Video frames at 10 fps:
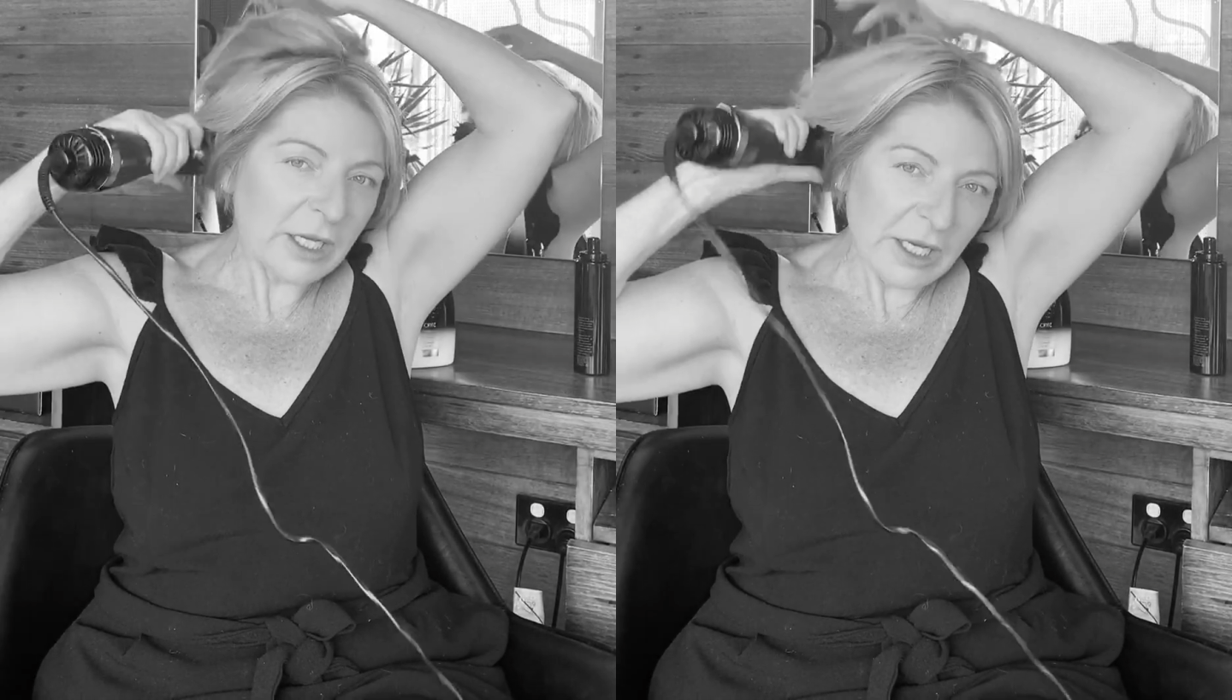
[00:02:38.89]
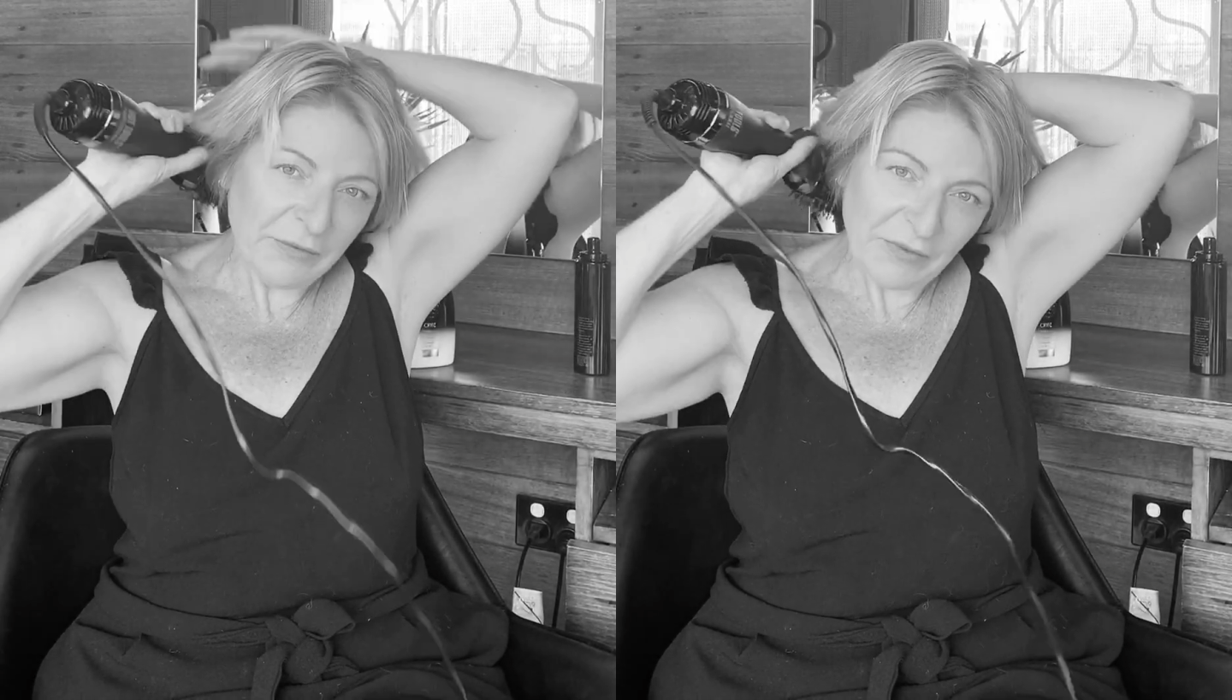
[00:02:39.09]

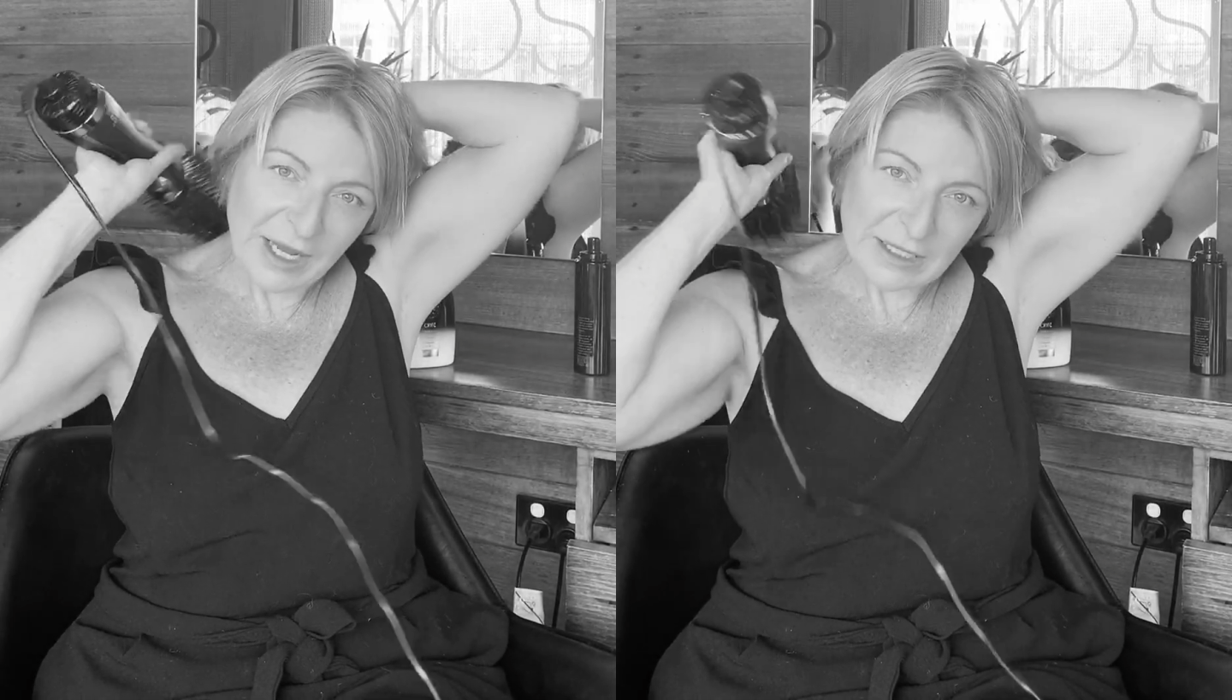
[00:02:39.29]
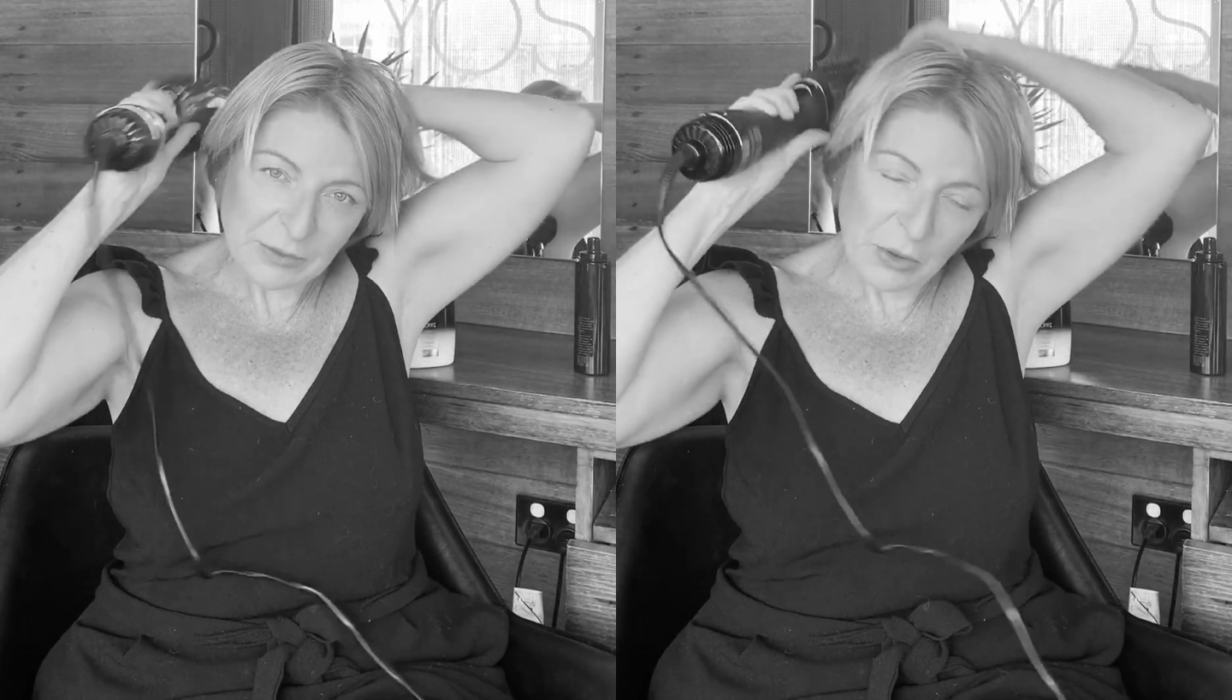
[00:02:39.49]
if
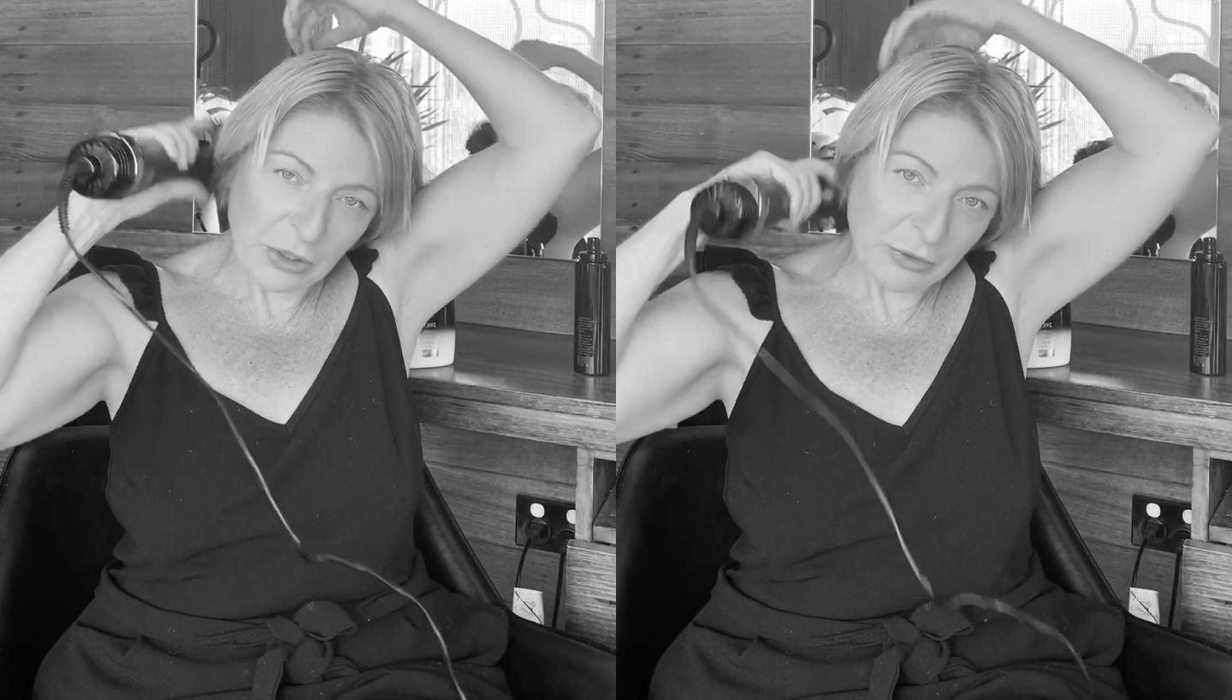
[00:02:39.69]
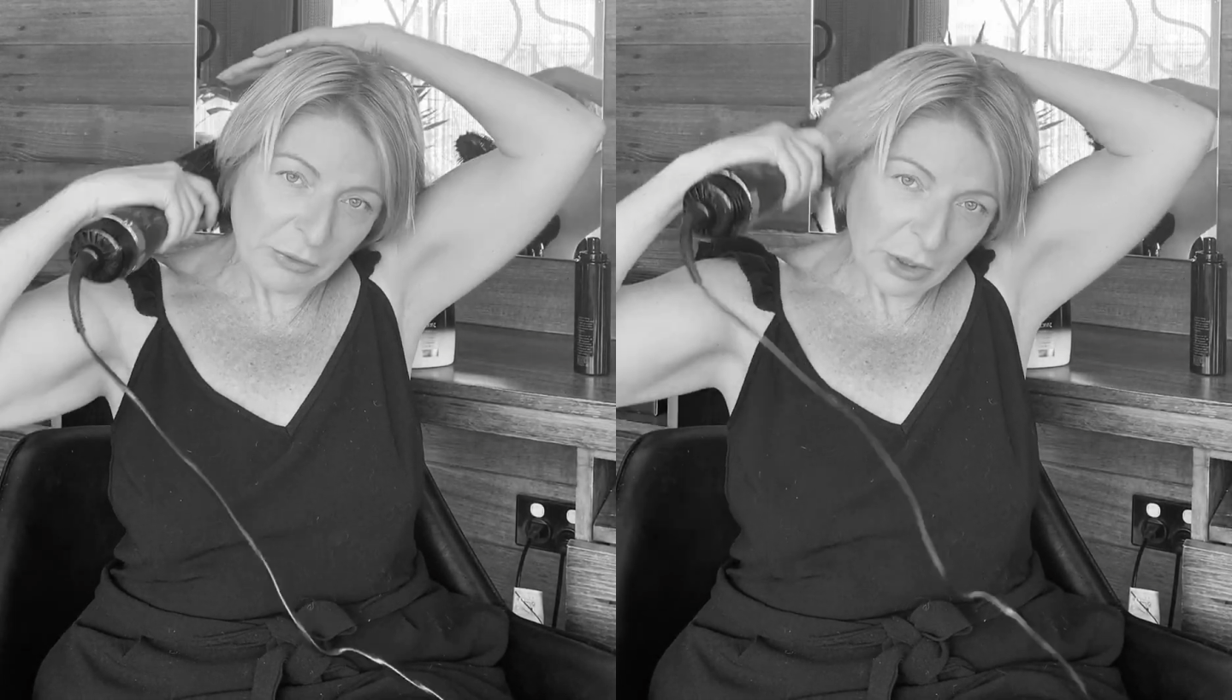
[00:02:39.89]
that's what
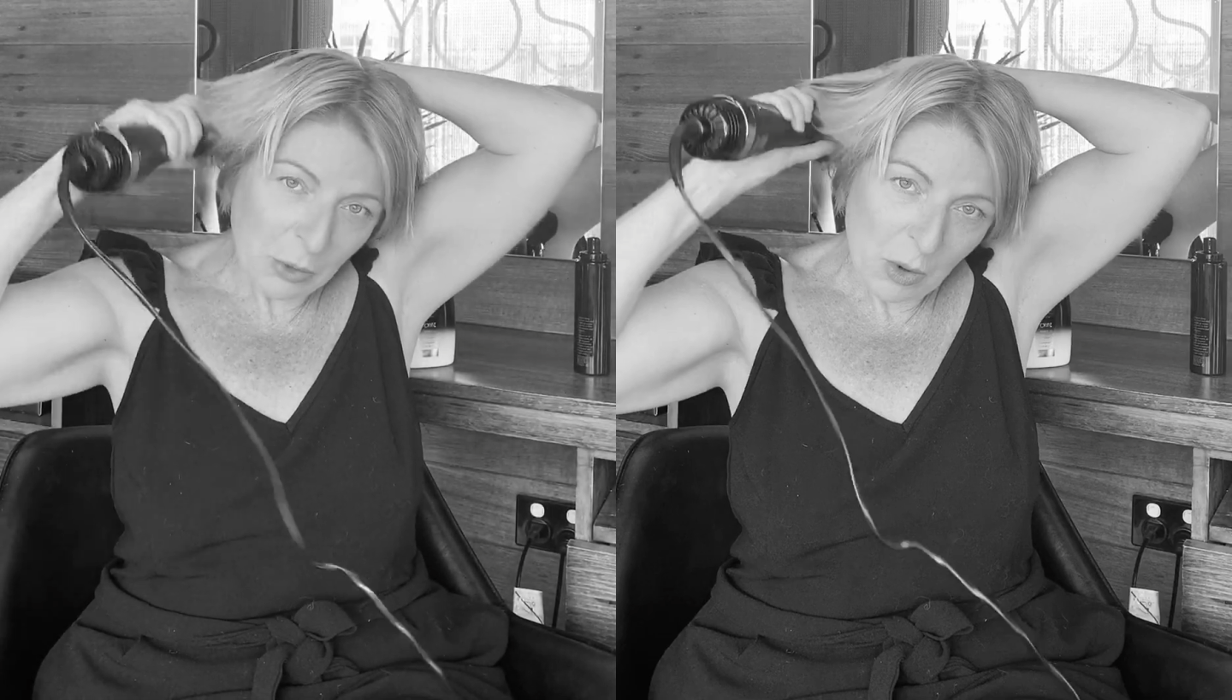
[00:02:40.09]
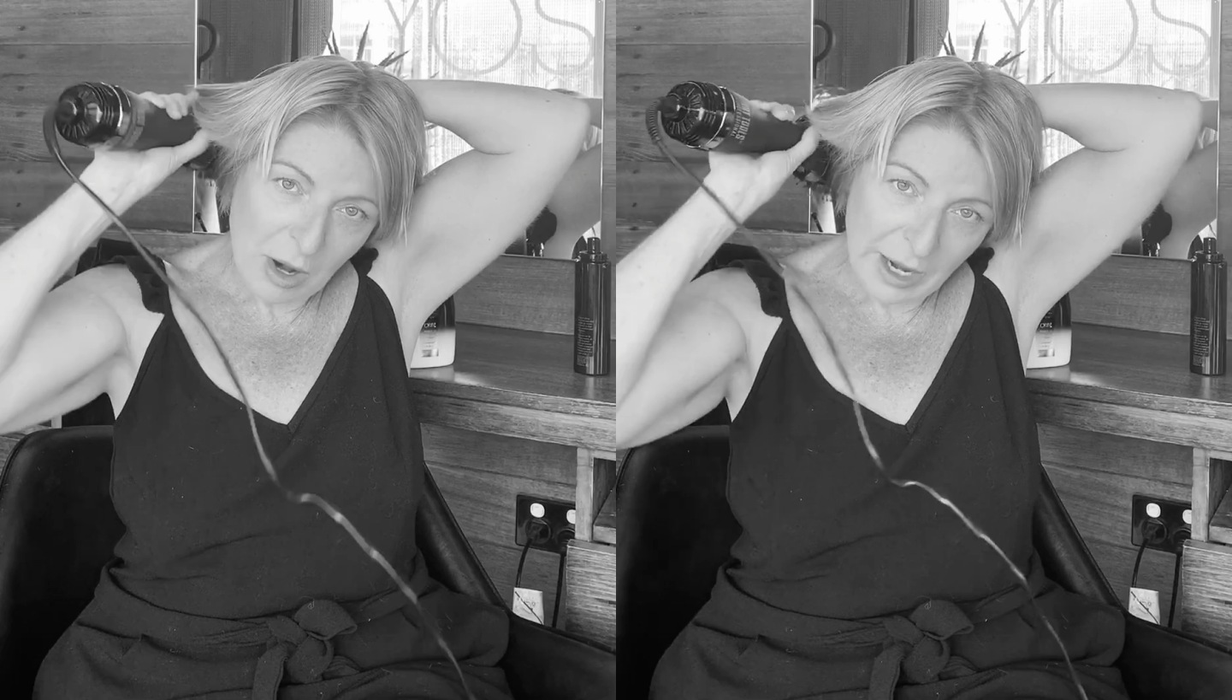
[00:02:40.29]
you
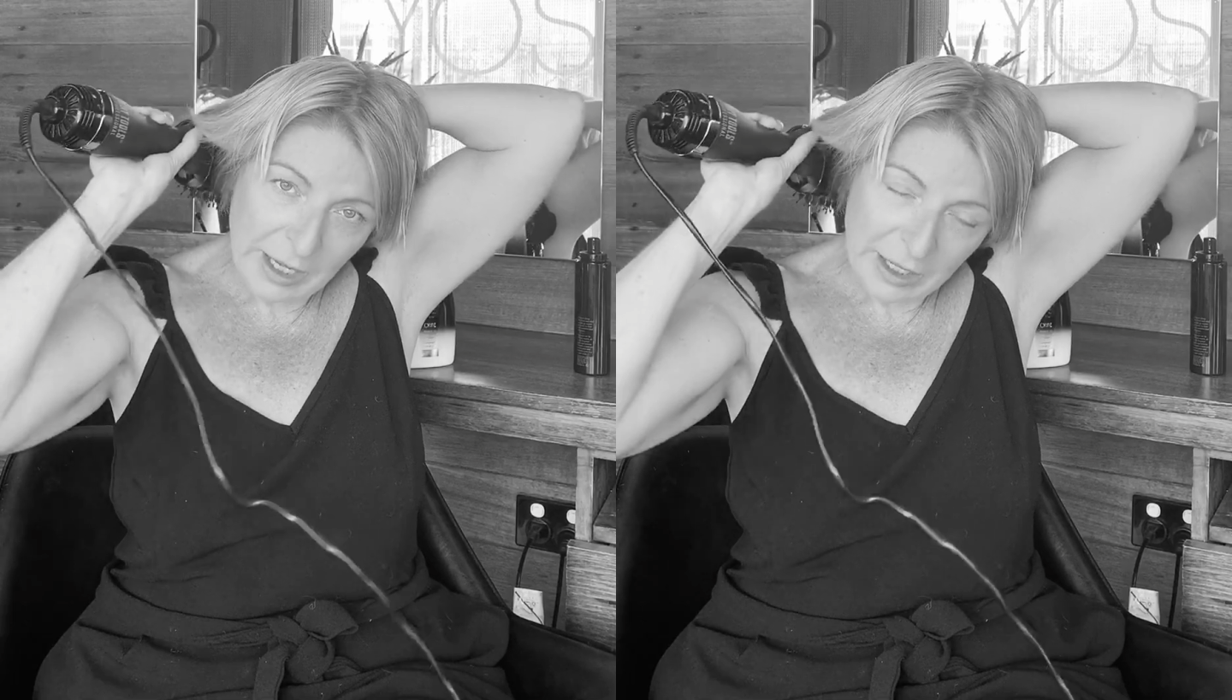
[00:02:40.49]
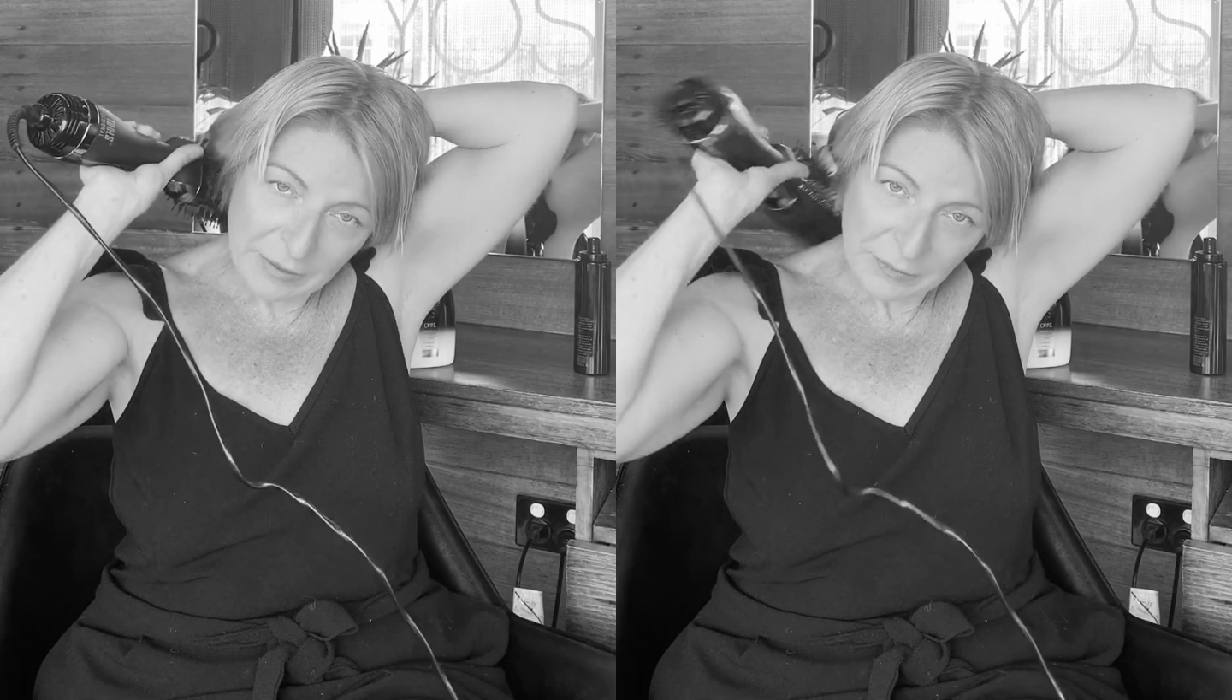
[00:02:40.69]

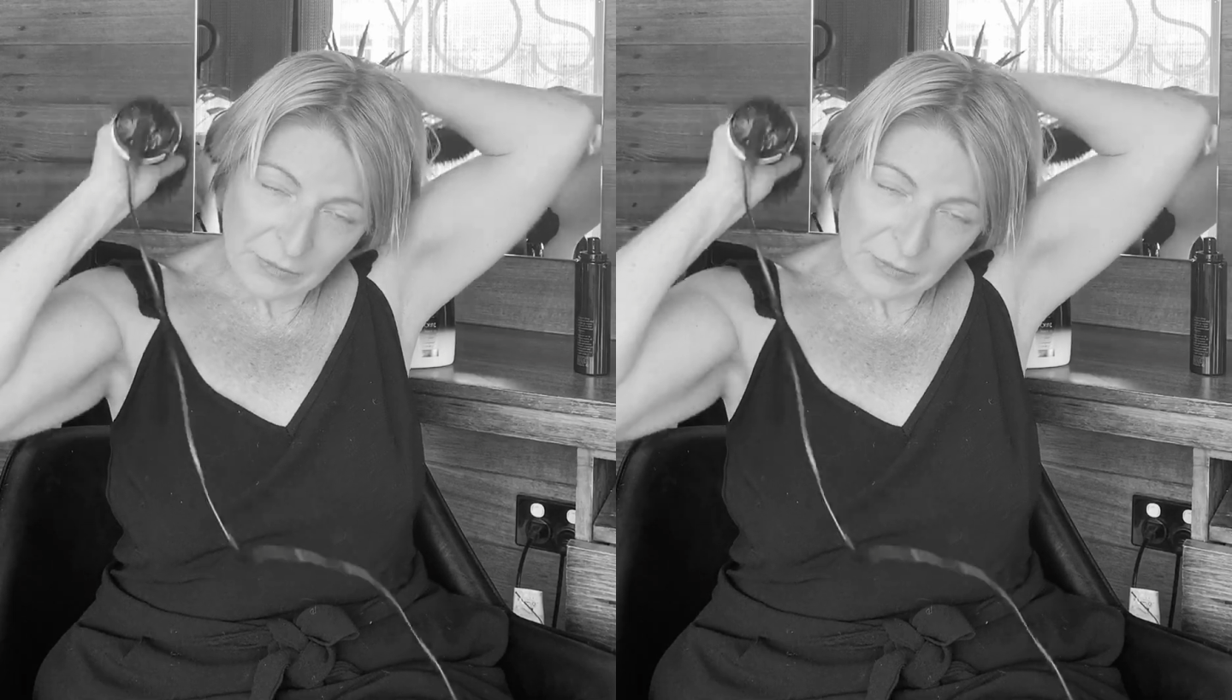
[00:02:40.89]
require.